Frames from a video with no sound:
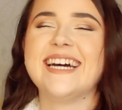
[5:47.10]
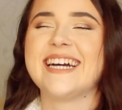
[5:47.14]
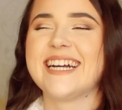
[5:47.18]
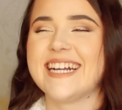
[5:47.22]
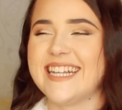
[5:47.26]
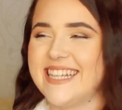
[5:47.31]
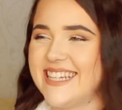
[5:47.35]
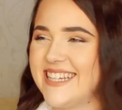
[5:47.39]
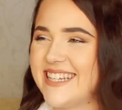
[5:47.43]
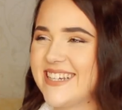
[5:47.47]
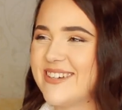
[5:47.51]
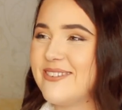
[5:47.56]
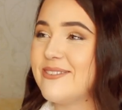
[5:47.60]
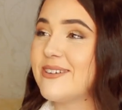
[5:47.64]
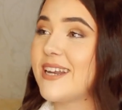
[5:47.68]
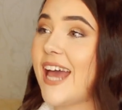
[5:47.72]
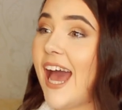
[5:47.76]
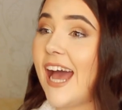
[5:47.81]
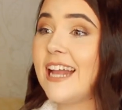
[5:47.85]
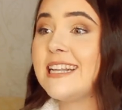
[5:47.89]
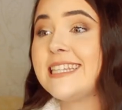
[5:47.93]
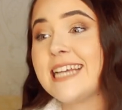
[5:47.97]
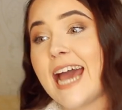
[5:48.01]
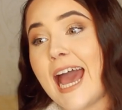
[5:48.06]
it's called
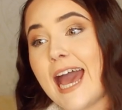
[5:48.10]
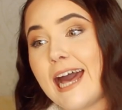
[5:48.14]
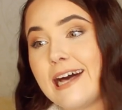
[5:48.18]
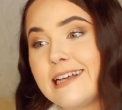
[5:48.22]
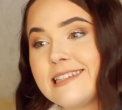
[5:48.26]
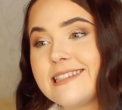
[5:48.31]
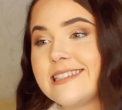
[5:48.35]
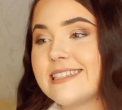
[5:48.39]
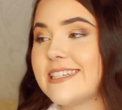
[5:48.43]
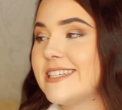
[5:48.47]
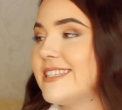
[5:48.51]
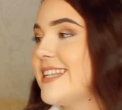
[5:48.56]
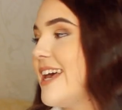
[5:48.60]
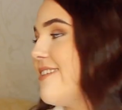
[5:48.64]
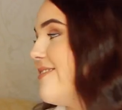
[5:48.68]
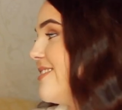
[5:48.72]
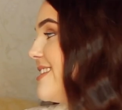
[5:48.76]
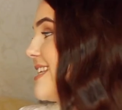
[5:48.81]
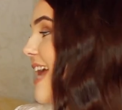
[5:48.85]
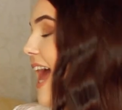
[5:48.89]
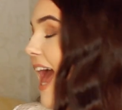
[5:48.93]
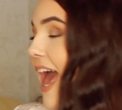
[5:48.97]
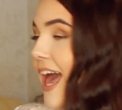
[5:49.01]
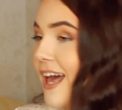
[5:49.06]
Cattails because they have a
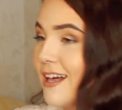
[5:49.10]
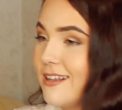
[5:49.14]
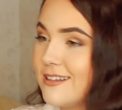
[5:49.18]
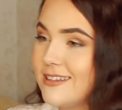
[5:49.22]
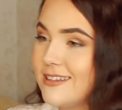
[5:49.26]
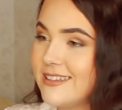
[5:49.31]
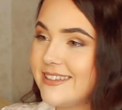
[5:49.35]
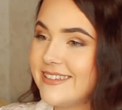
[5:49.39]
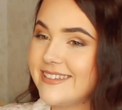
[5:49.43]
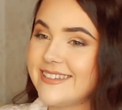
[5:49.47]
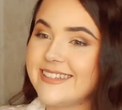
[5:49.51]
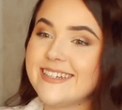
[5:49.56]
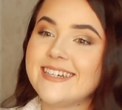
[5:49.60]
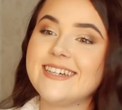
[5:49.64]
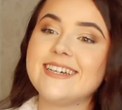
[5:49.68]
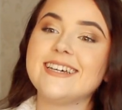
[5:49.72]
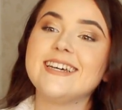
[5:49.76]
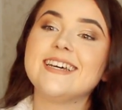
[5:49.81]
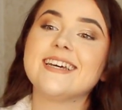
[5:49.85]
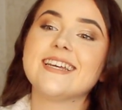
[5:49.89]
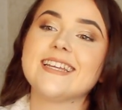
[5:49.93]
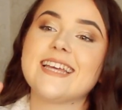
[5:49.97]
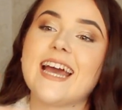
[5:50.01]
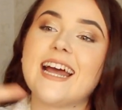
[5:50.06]
tail.
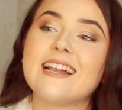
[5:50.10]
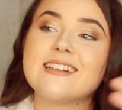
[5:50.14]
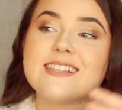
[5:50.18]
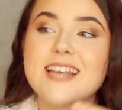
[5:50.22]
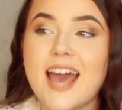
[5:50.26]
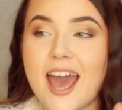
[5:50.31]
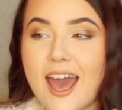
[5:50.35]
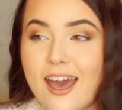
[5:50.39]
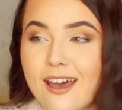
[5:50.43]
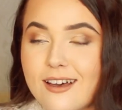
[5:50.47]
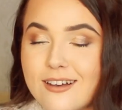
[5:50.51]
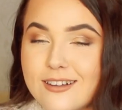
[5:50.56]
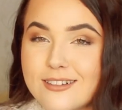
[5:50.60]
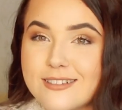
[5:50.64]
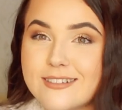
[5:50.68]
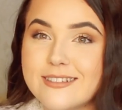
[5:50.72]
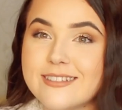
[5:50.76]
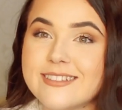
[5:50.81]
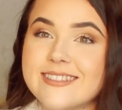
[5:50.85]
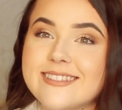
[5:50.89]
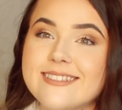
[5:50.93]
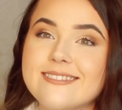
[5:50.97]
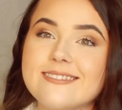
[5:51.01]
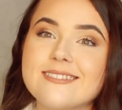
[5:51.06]

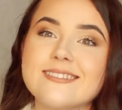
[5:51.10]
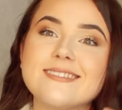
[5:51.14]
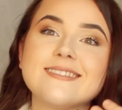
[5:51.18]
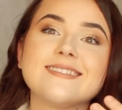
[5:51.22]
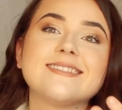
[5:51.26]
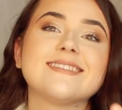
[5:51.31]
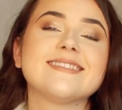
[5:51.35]
Cattails.